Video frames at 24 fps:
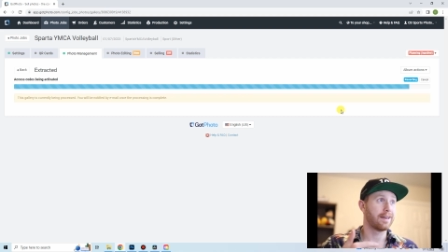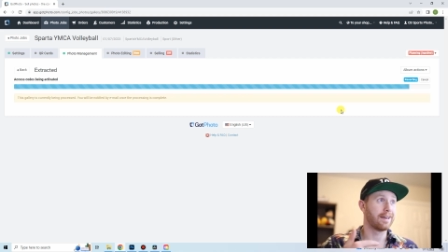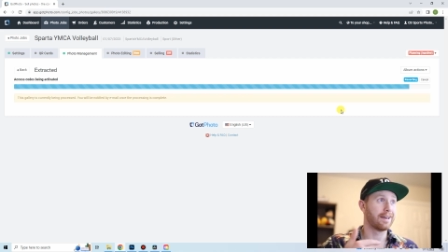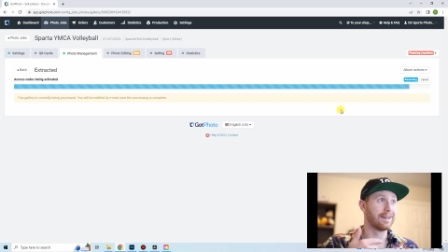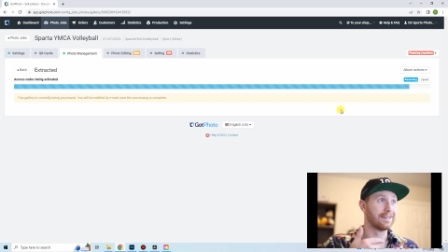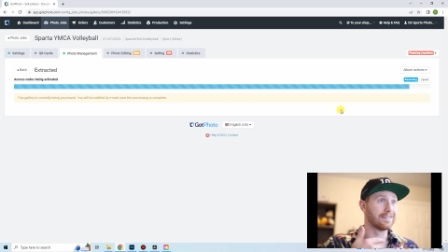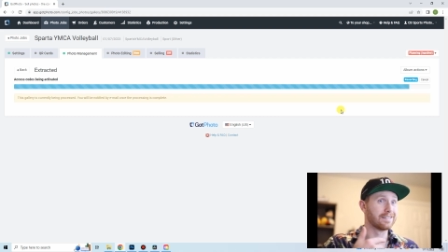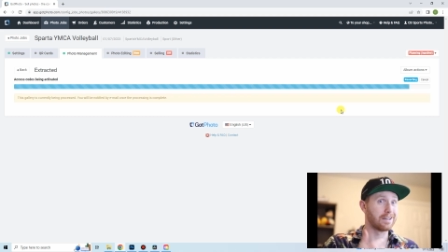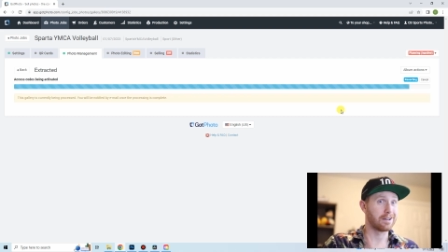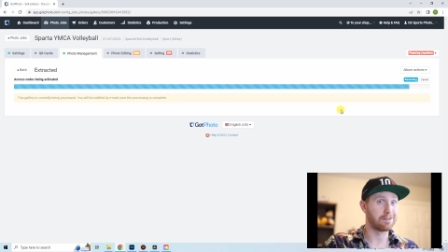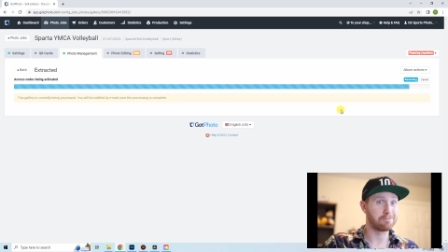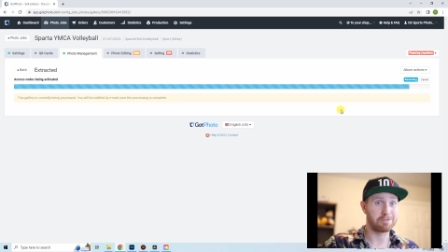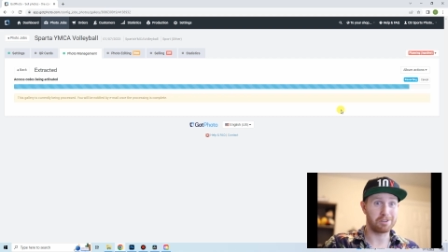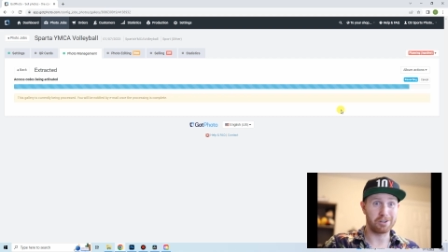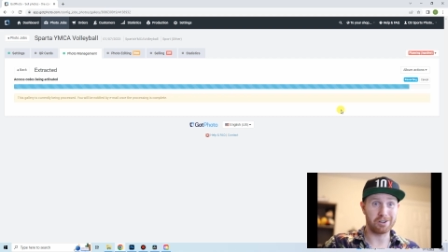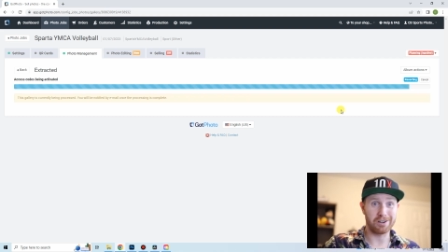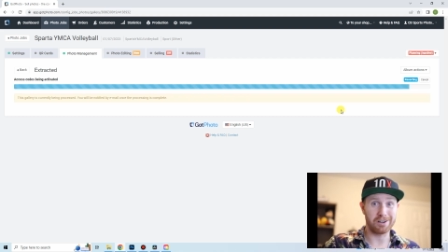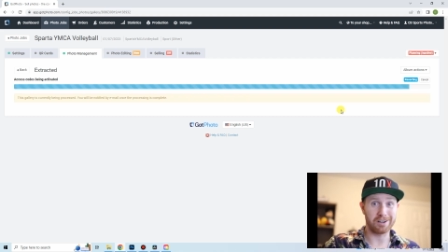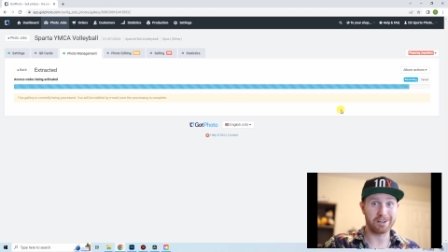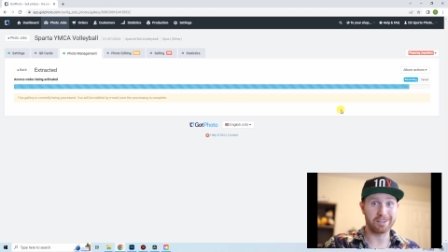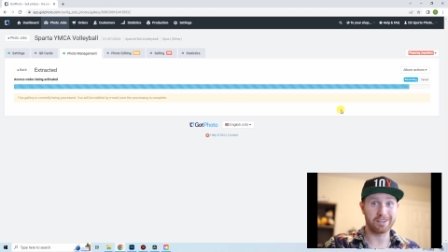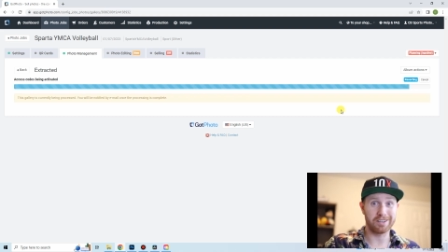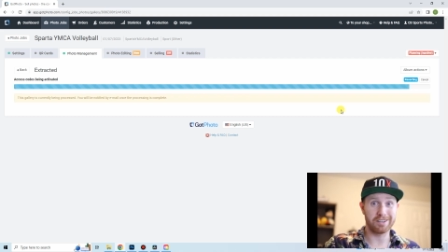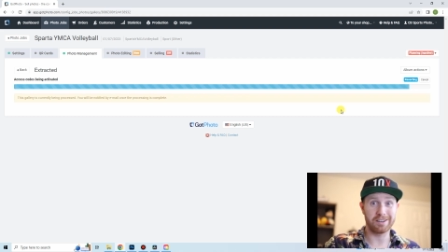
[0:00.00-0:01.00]
As I'm
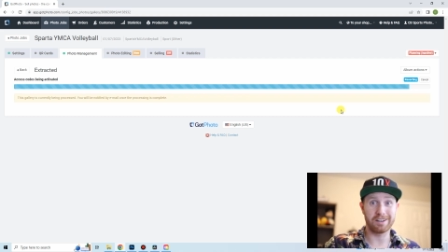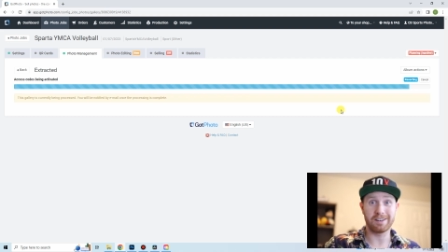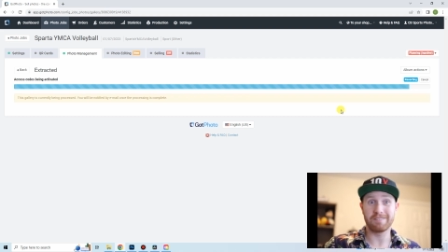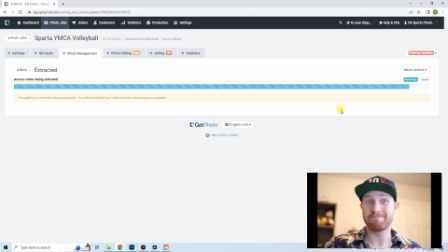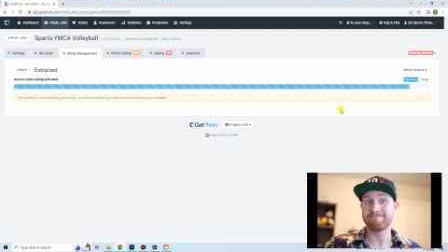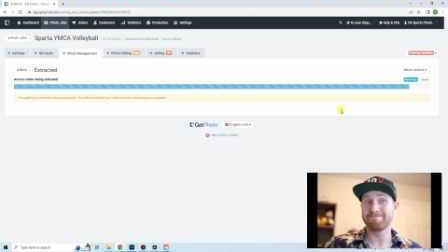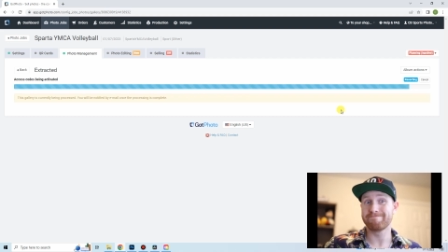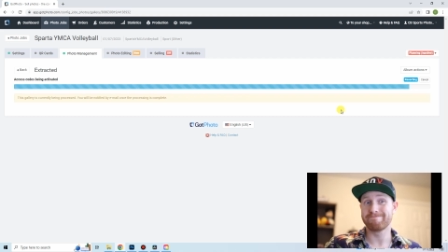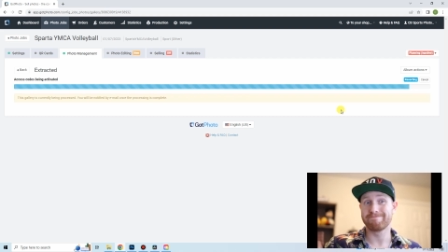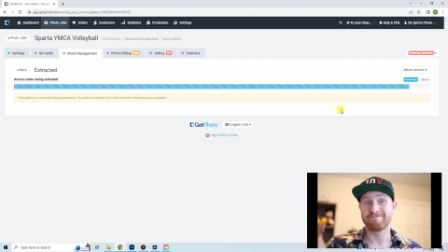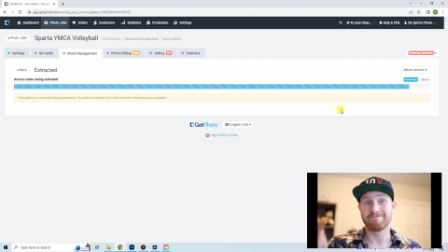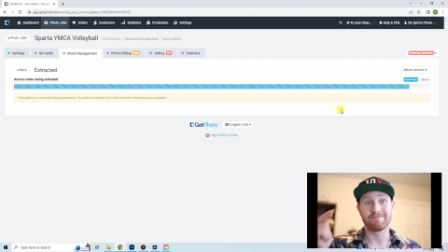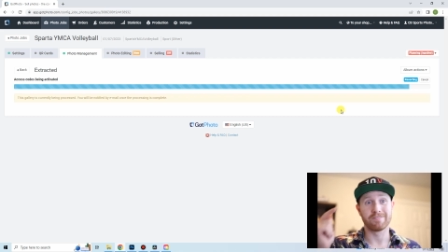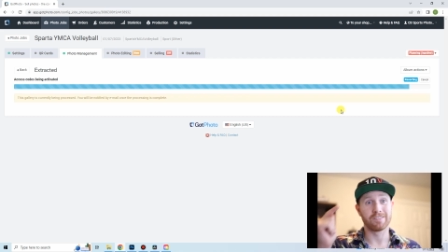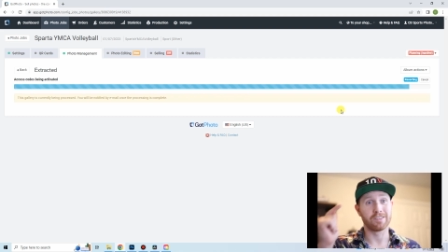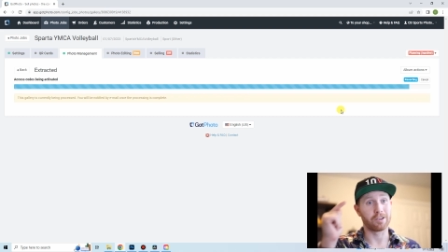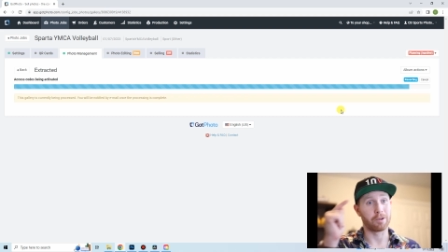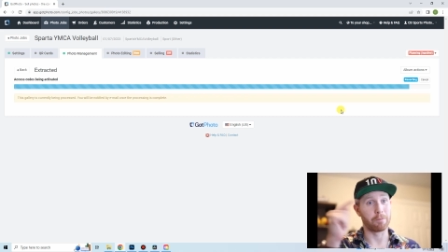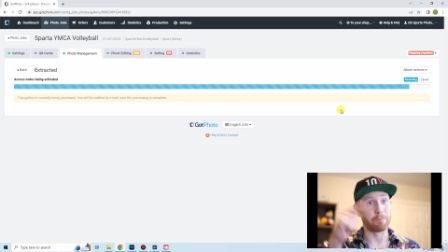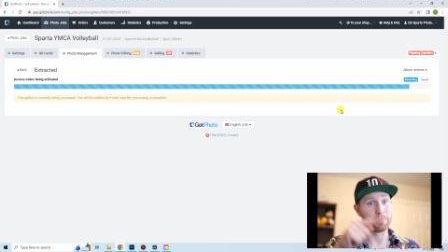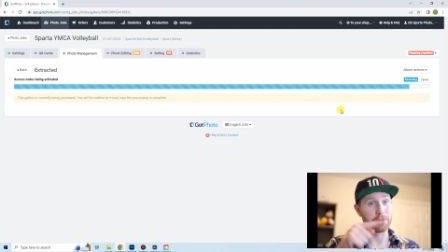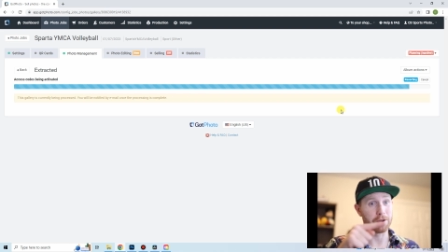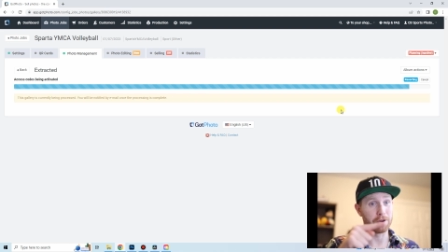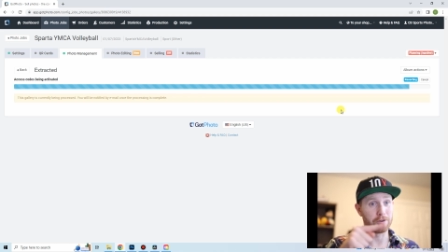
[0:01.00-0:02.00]
talking, the
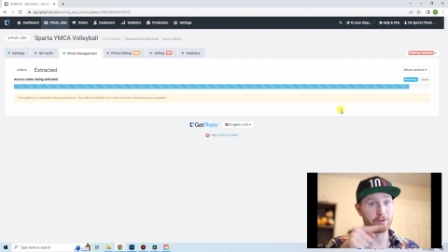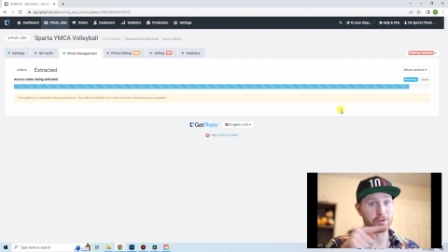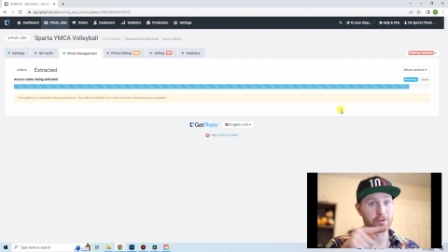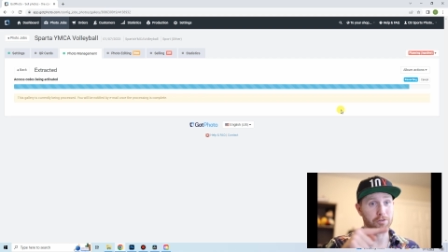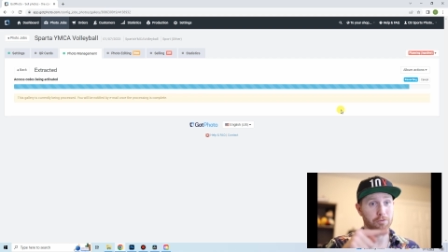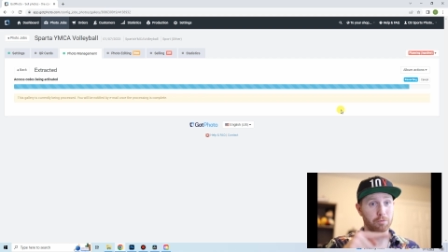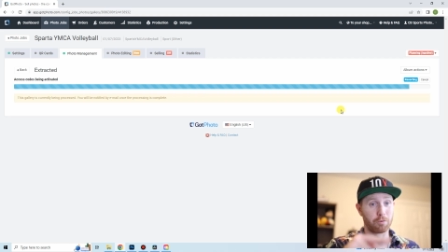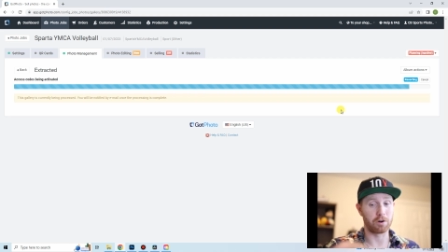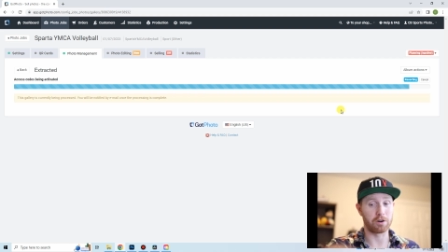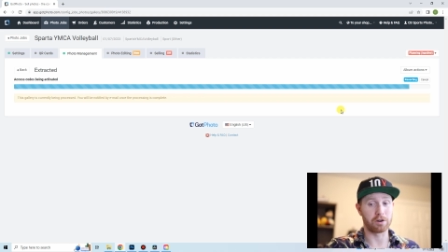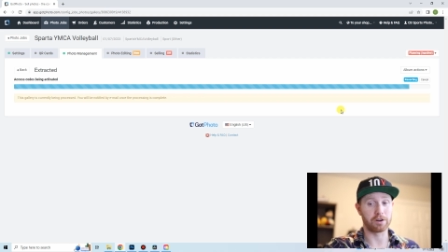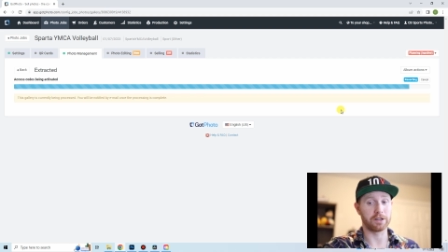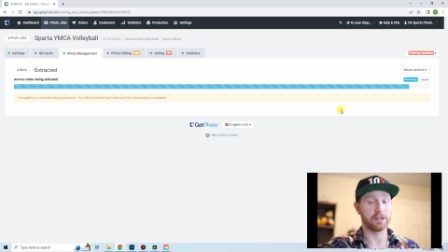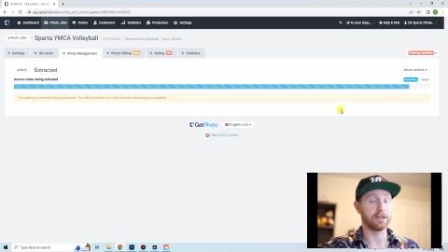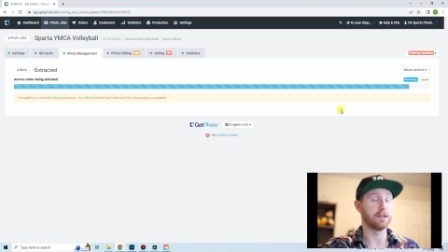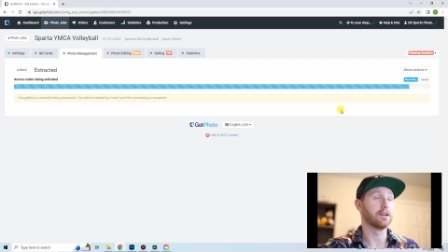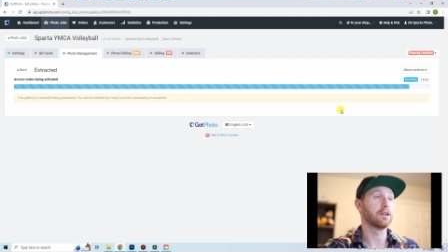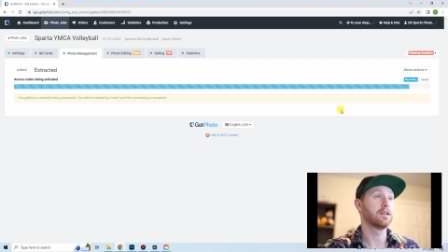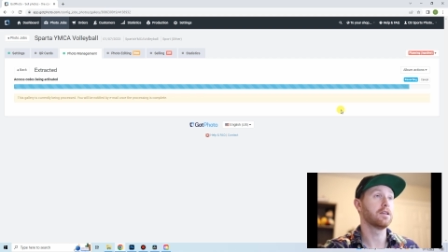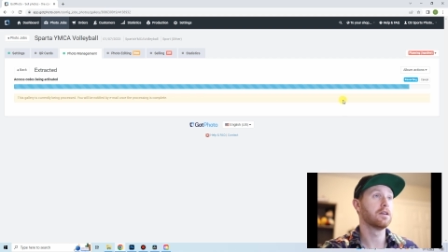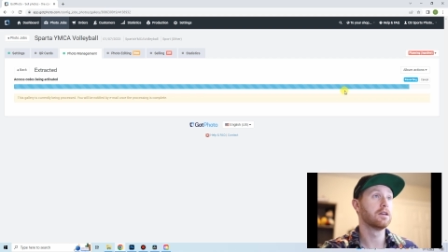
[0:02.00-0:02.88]
computer's working,